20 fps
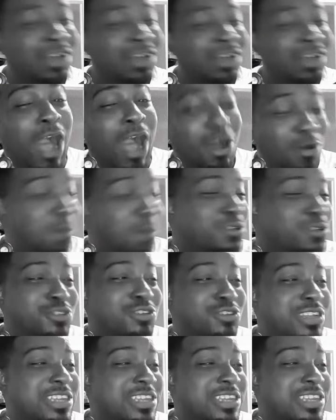I hope you're doing
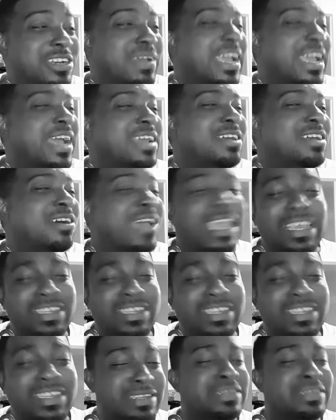good, my guy. It's
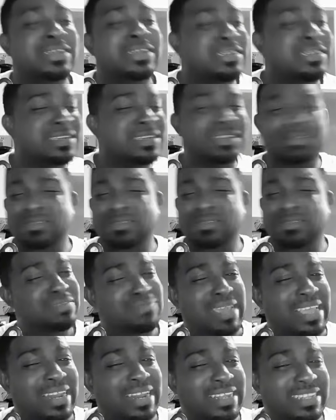the
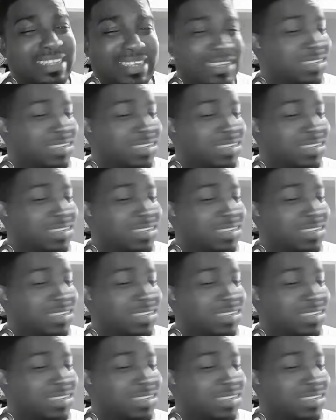Megaliths.